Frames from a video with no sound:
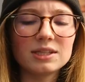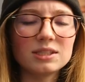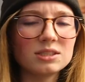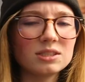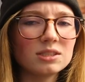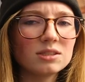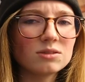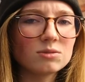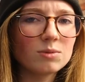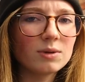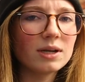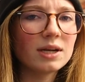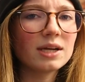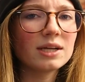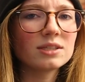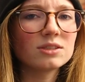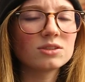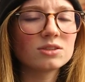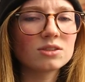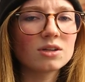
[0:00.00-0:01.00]
This is when
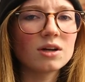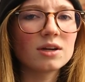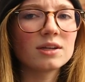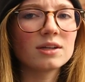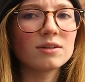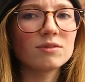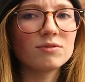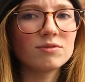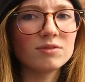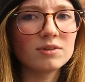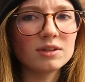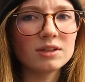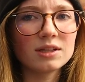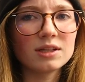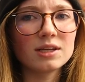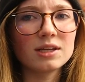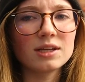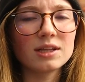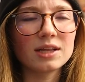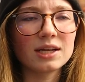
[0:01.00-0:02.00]
I started
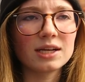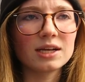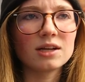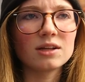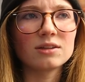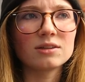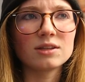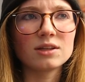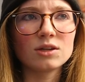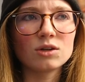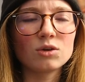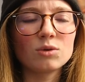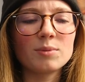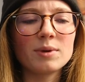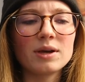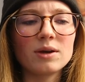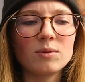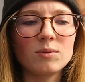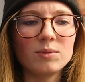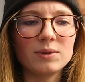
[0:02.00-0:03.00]
feeling like a little bit